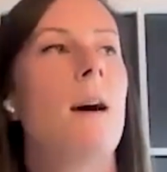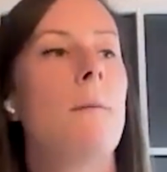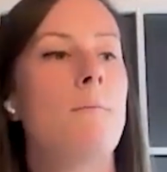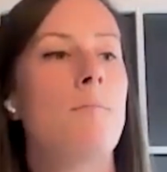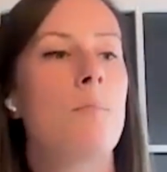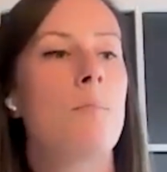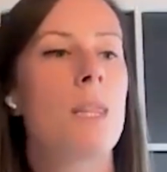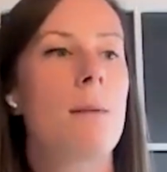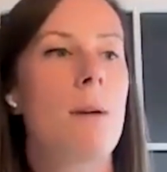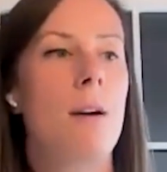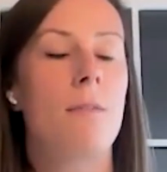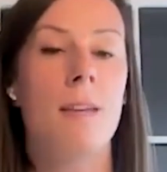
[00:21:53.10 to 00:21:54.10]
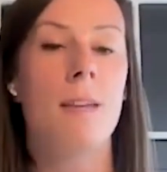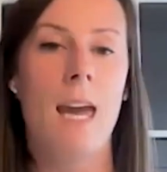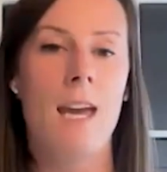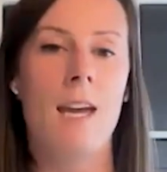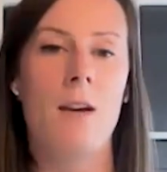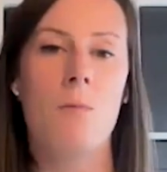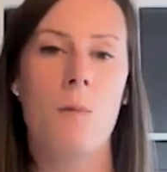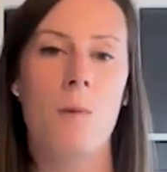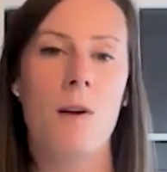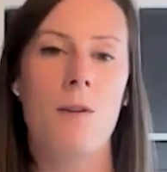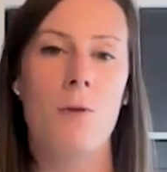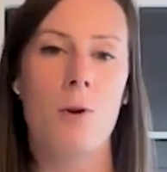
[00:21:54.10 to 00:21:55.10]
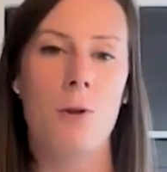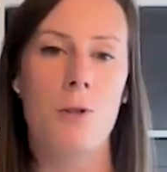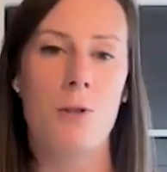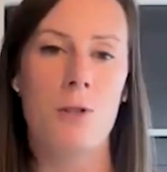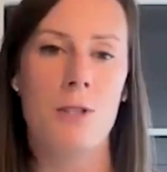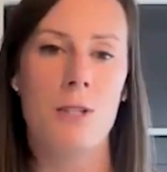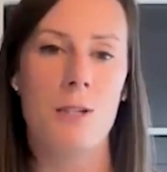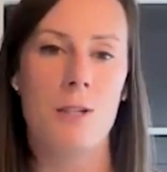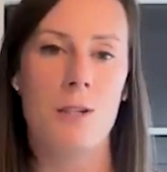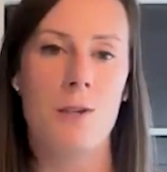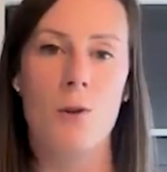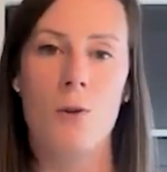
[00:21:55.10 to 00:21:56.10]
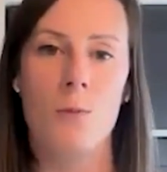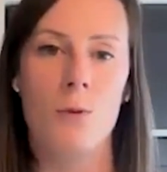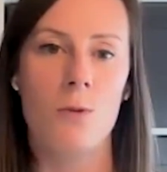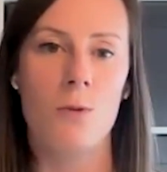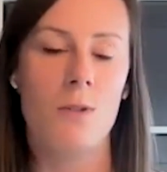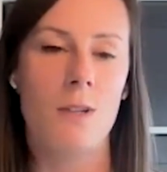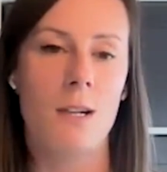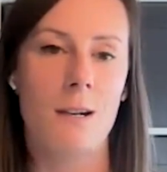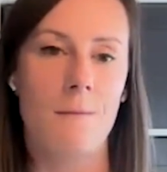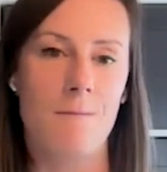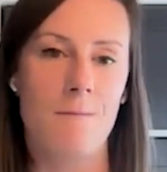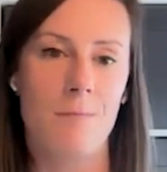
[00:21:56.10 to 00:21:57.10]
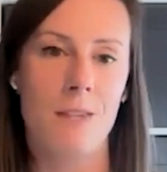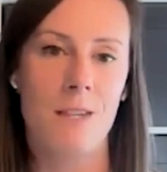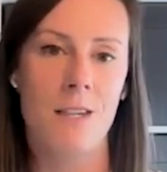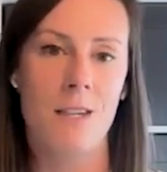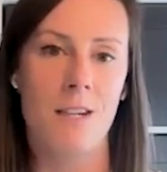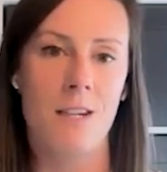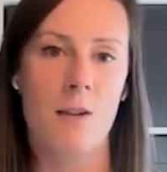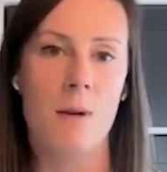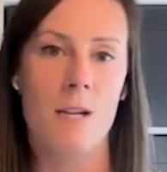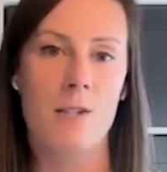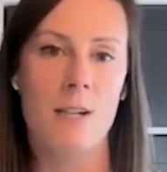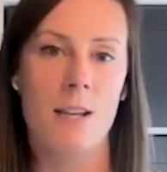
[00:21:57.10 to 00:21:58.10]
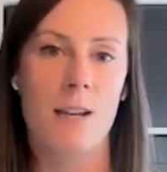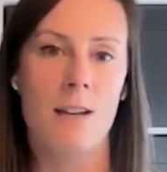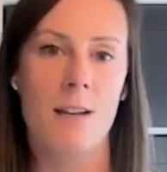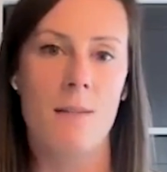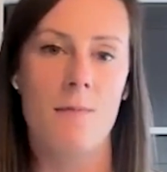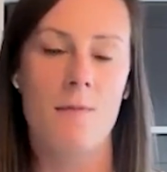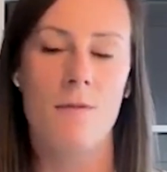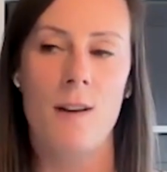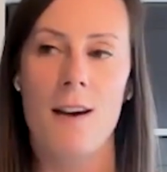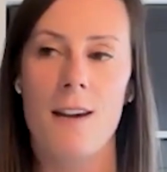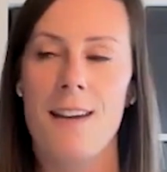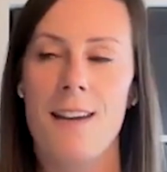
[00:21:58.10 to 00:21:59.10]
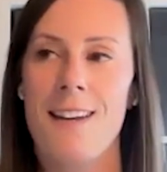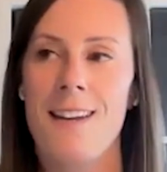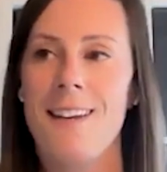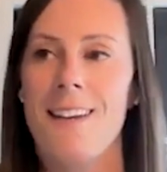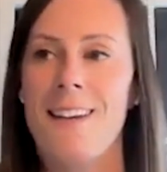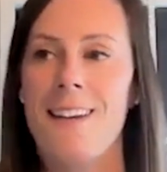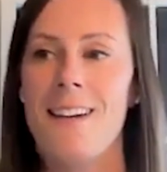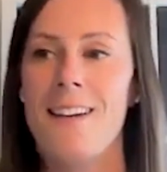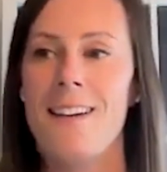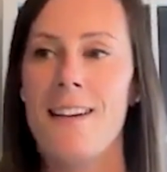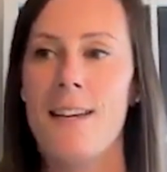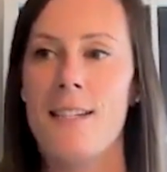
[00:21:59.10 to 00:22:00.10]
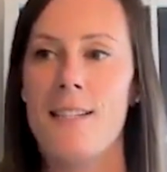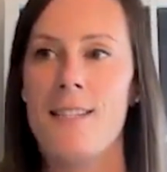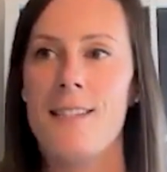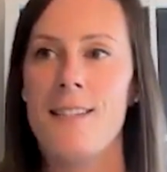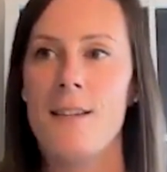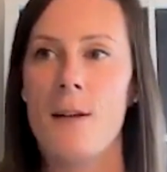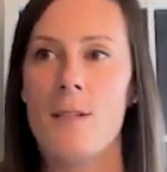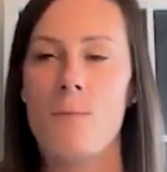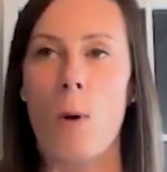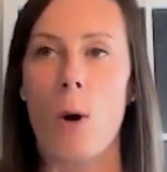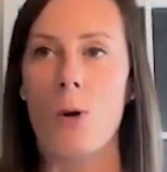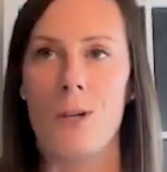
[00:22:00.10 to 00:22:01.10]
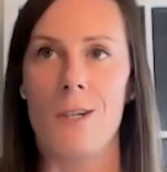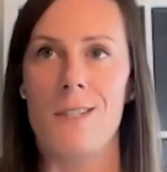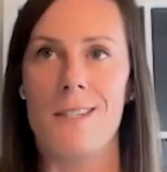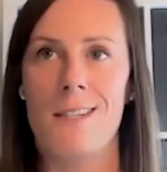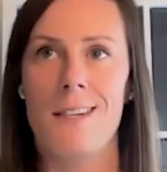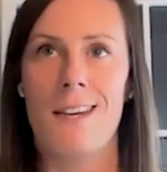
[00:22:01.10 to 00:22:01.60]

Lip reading: But the amount of kit when we're on just a normal, commercial flight, it's bonkers.